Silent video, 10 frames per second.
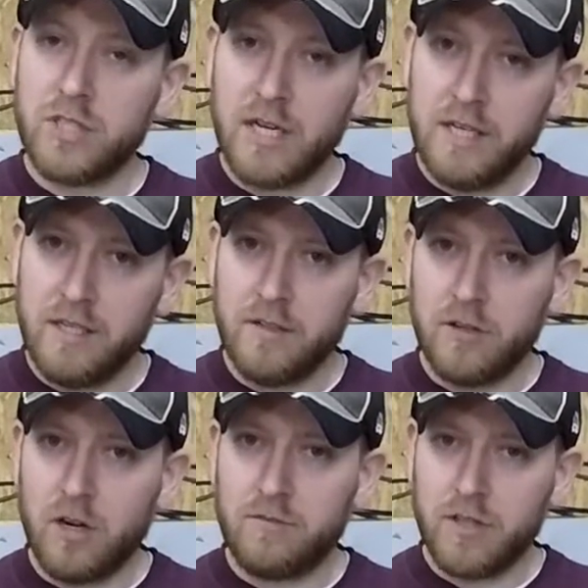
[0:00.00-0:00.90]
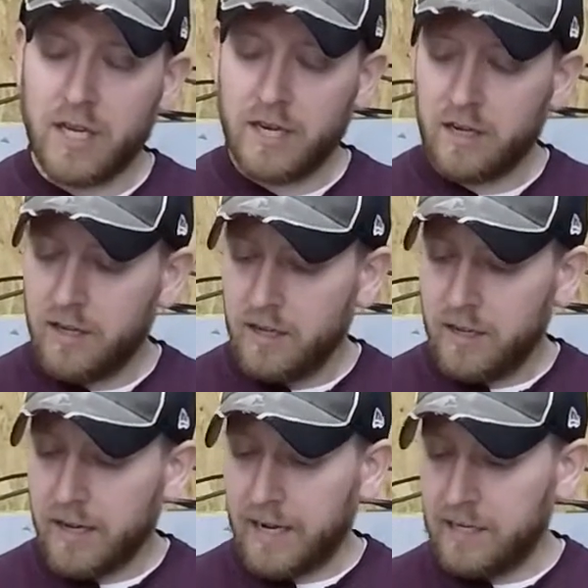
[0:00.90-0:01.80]
that I needed off of that
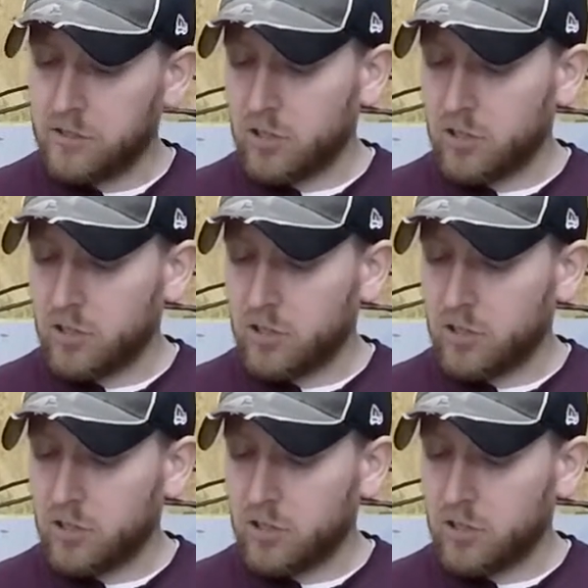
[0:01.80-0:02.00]
and